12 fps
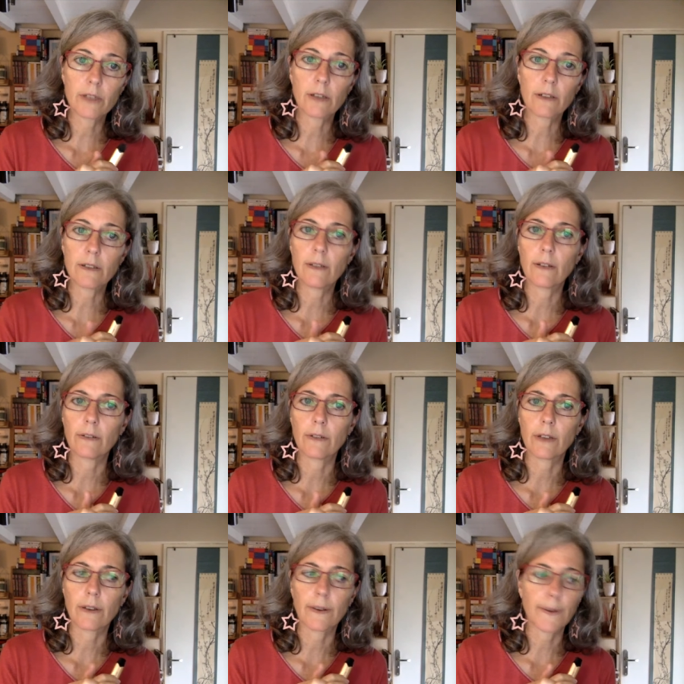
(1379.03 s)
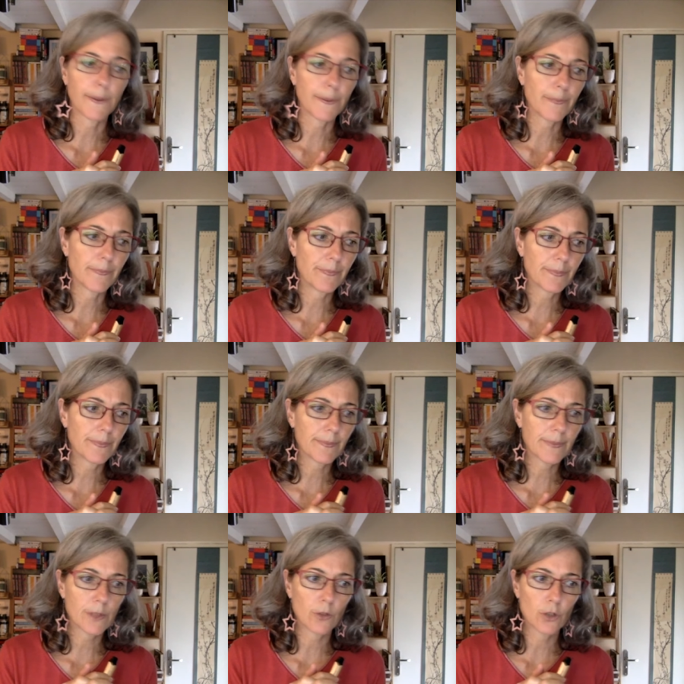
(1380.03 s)
started on uh,
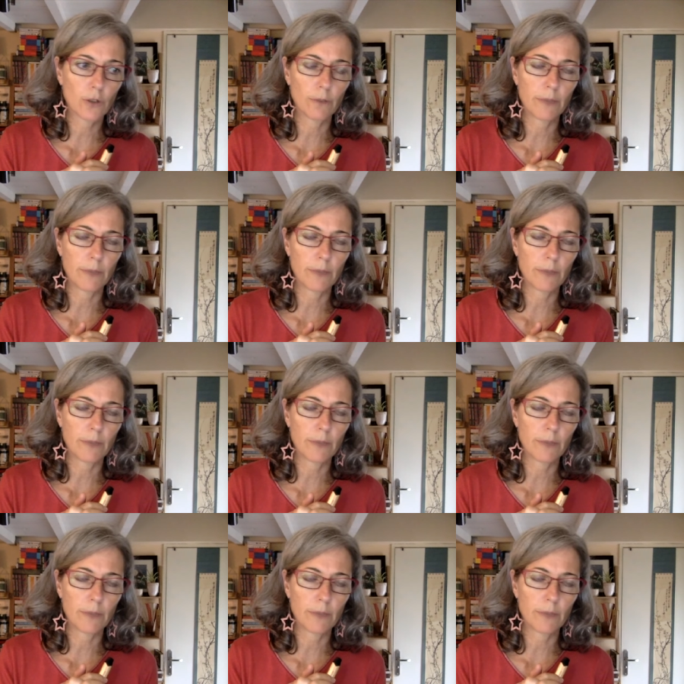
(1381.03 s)
social